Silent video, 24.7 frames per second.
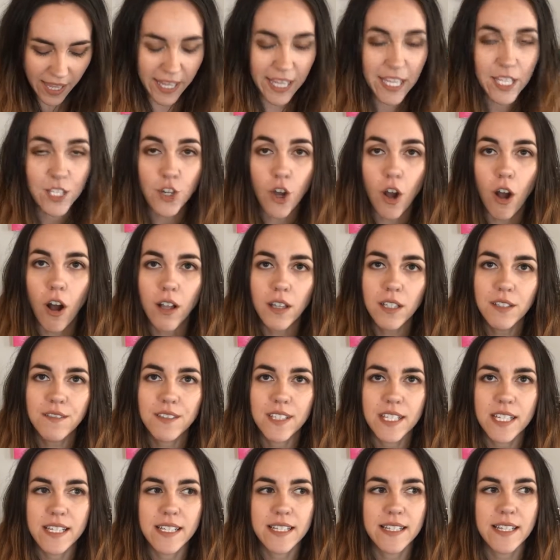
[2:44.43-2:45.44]
And all of
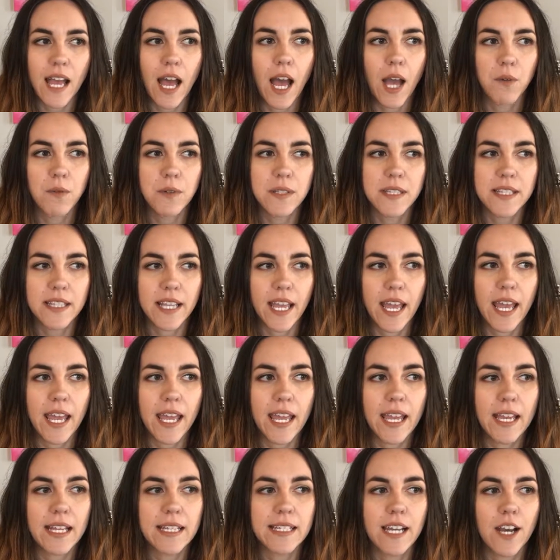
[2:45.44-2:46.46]
these, I would
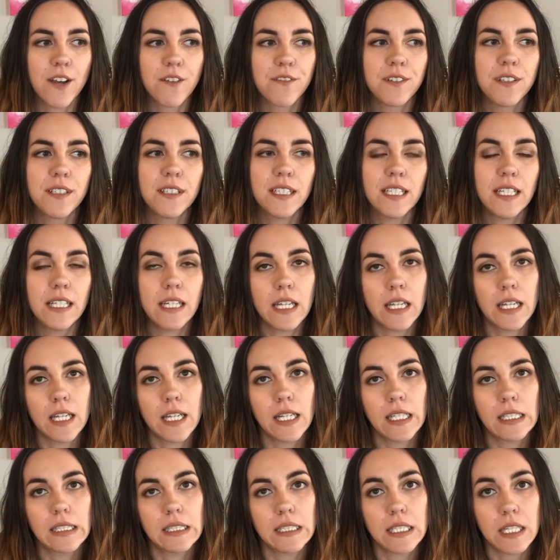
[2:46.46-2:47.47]
say, definitely
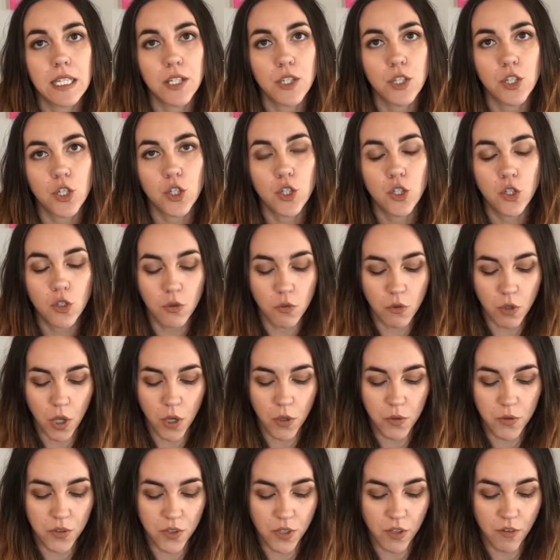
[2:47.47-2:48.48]
need at least 2
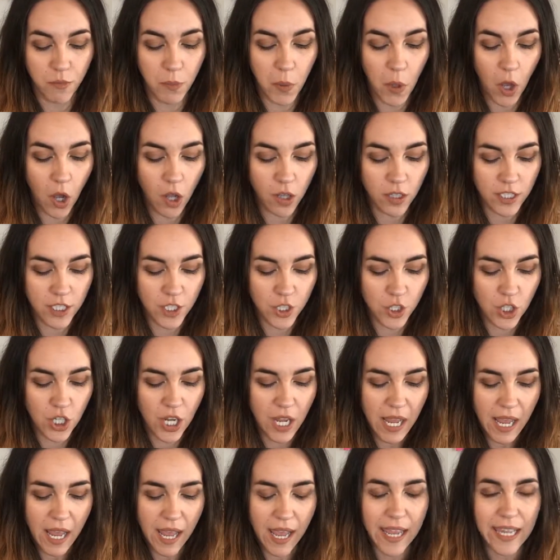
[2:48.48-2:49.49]
coats of
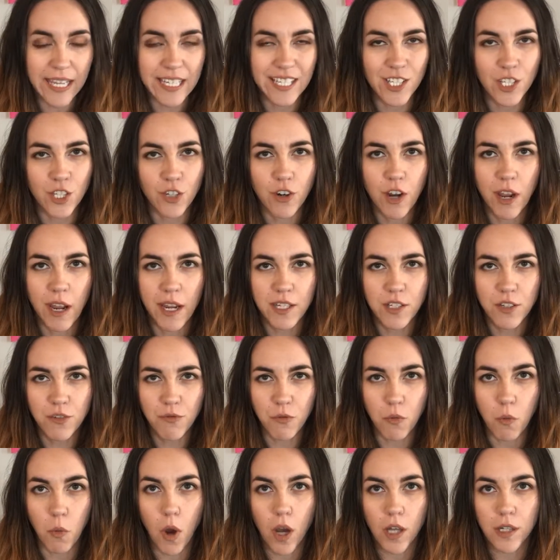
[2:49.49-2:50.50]
polish, and they're kind
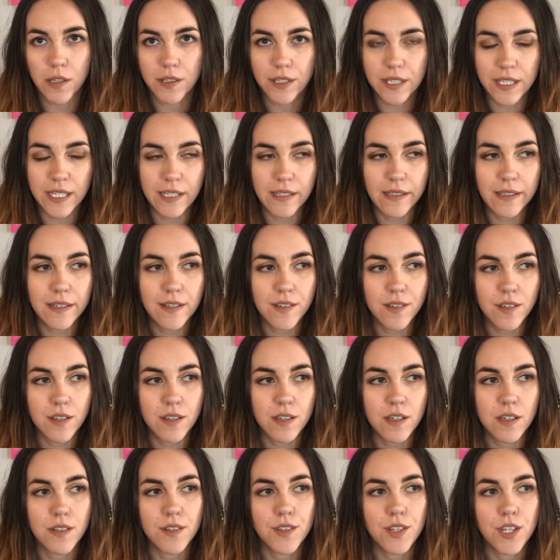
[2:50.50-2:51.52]
of watery in
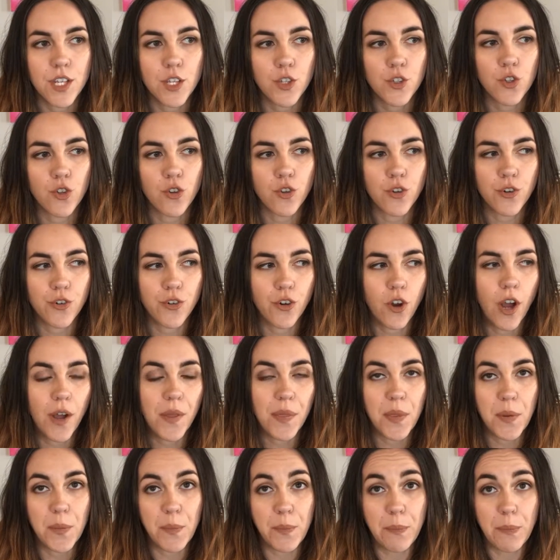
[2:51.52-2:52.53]
consistency, so they're
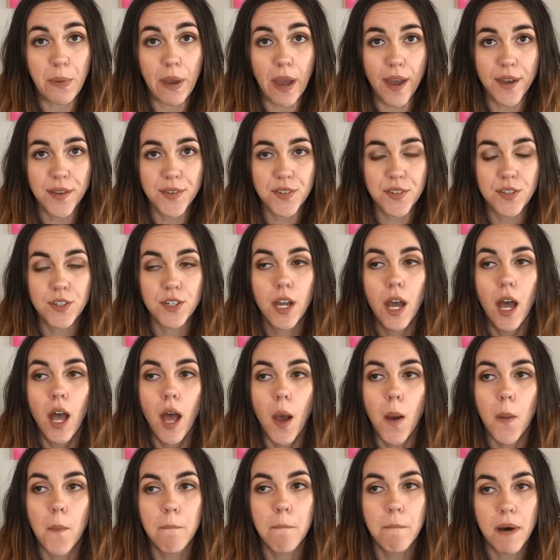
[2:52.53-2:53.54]
not the best,
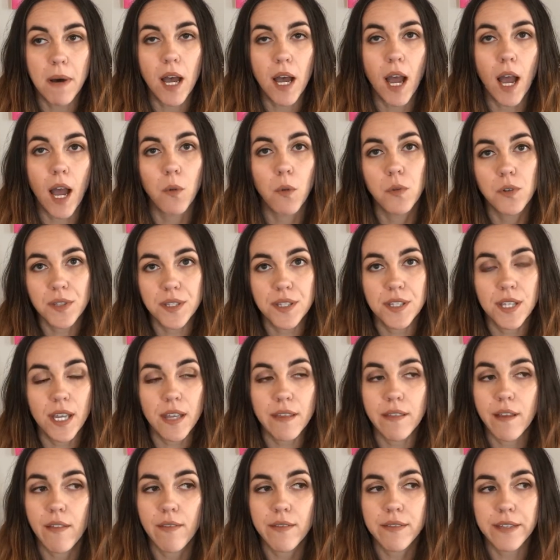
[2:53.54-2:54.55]
but I will
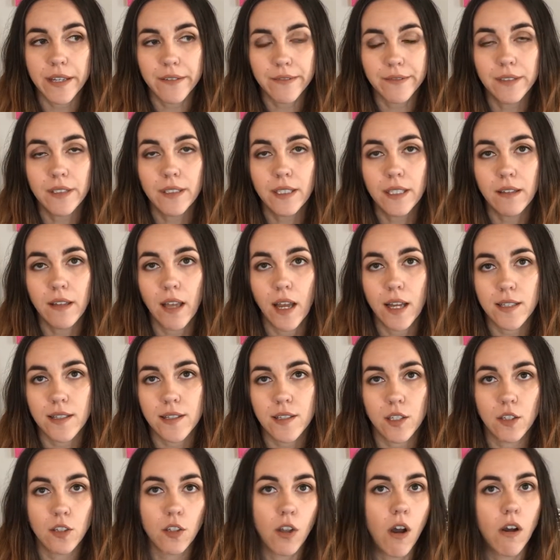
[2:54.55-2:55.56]
say they've definitely
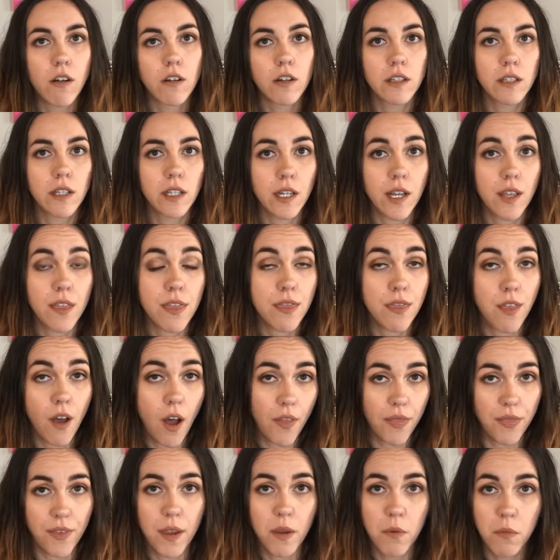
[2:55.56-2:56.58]
lasted longer than I
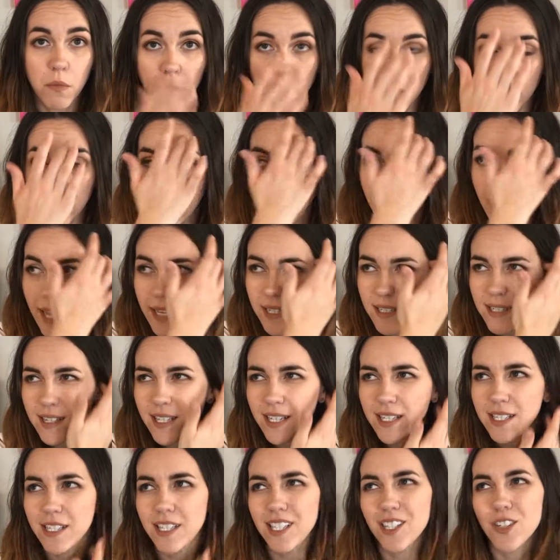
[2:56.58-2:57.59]
thought they would. And
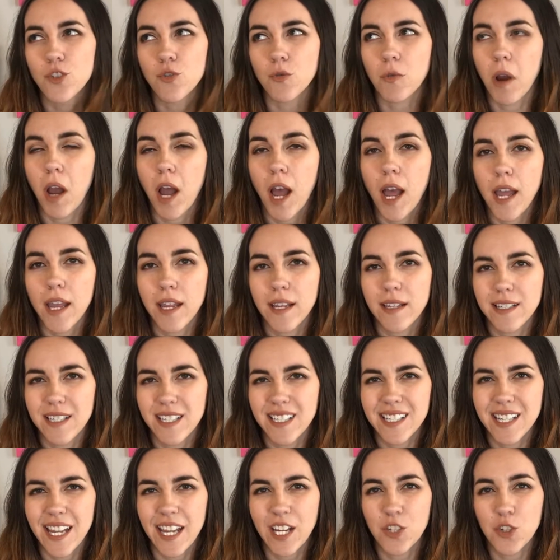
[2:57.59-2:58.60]
they didn't dry, it
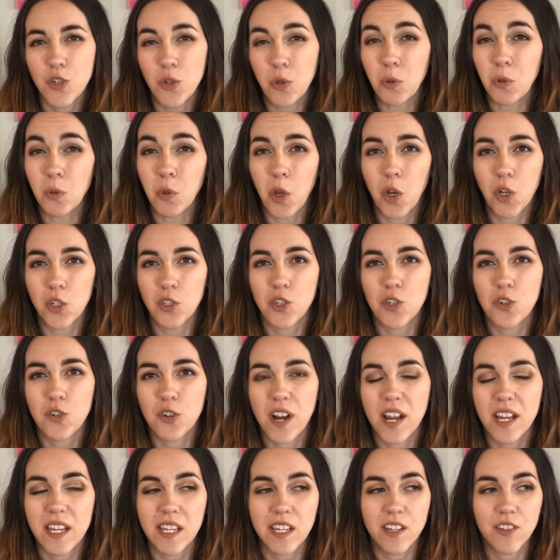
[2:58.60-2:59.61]
didn't take too long to
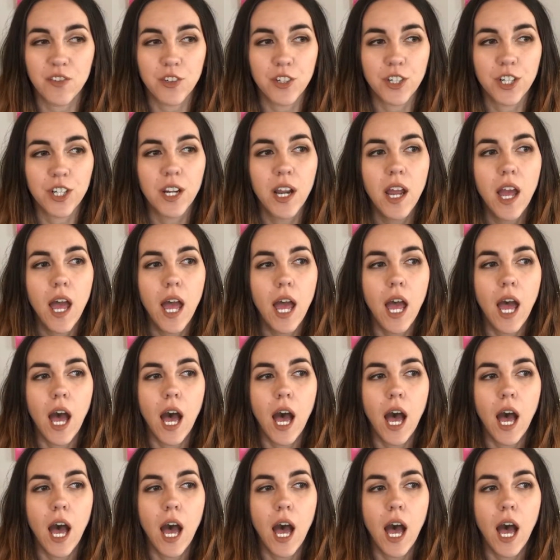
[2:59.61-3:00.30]
dry either.